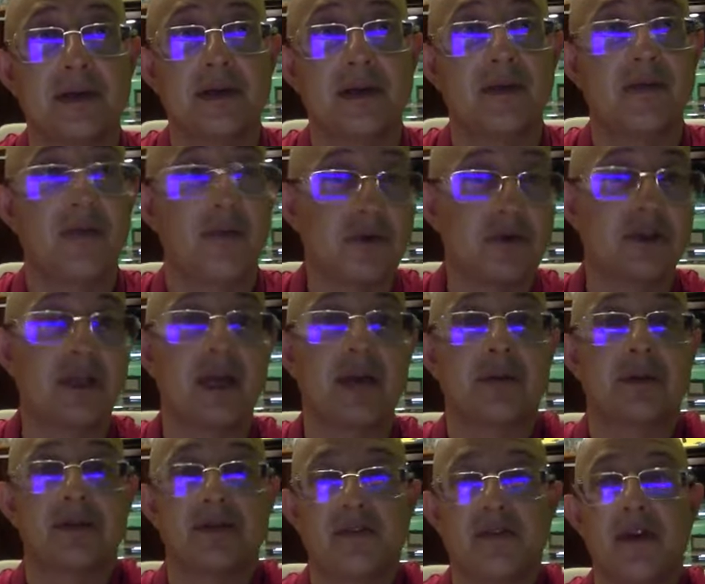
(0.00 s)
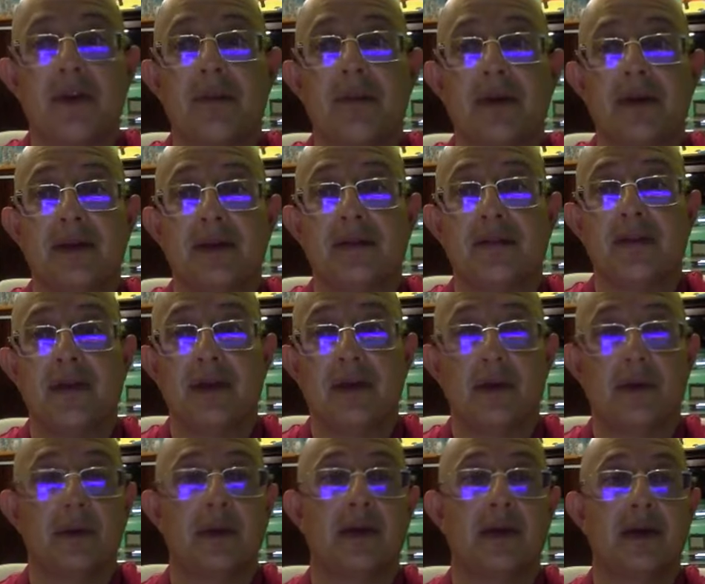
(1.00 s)
First time is free, but if I
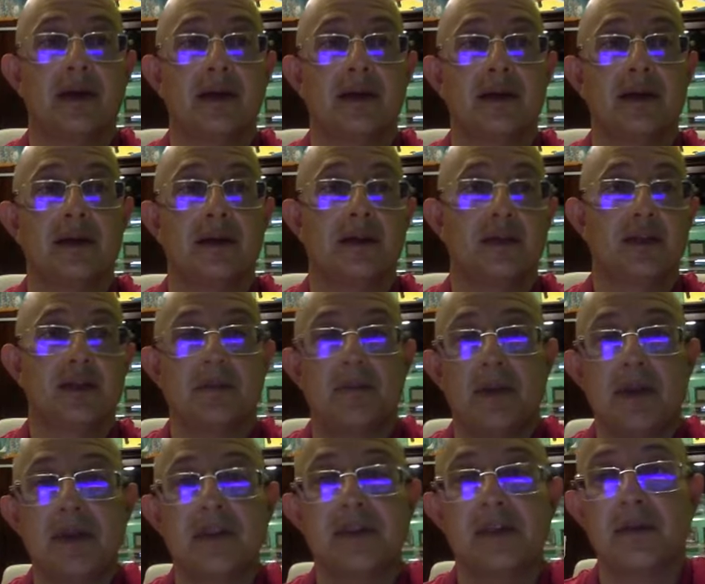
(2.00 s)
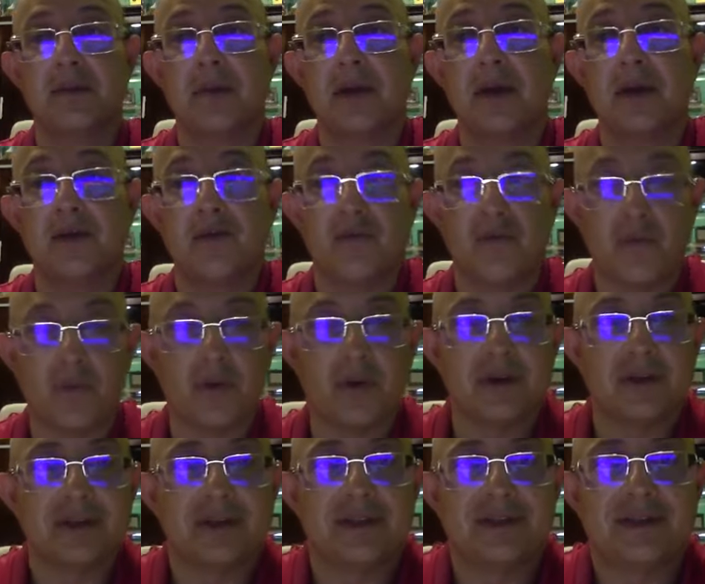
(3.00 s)
gonna ship painting back and
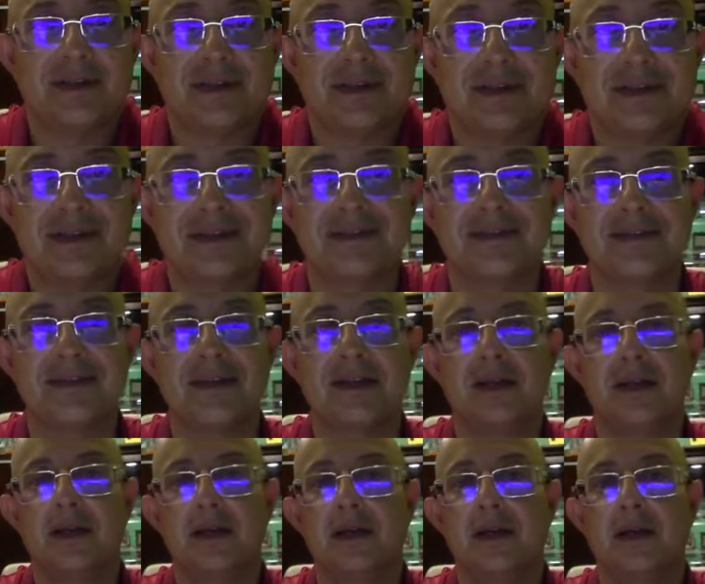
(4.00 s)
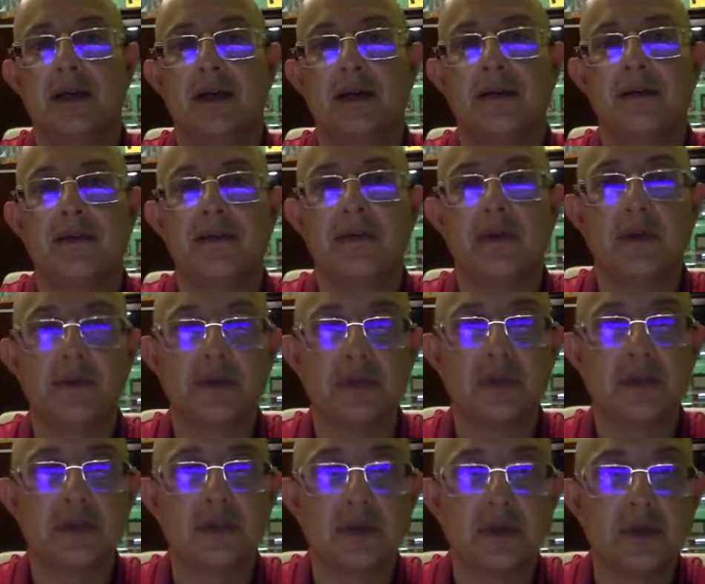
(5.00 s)
forth, we're
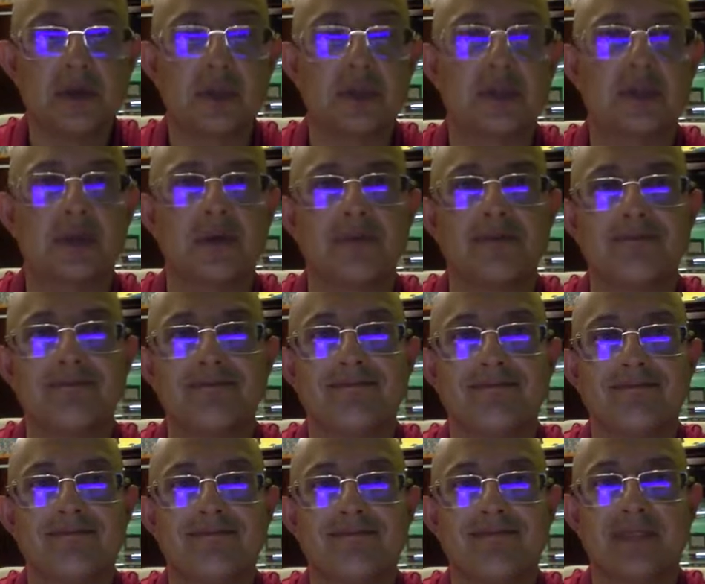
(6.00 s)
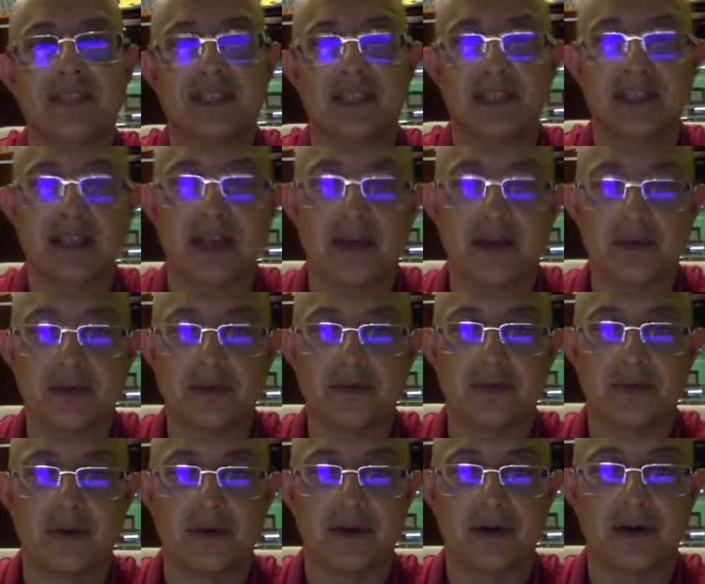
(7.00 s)
losing the logic. So this is how it's
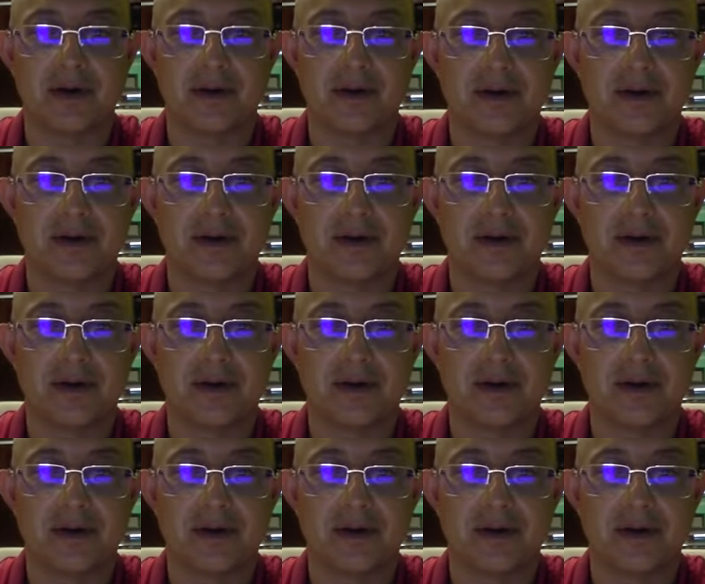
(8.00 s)
work.